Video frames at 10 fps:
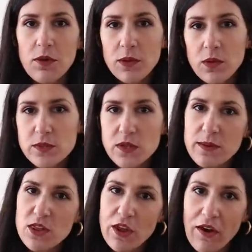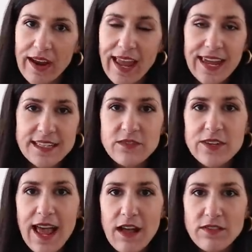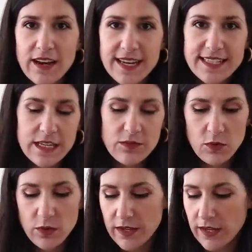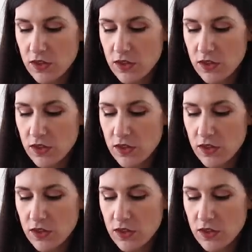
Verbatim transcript: I will also be sharing a different outfit idea for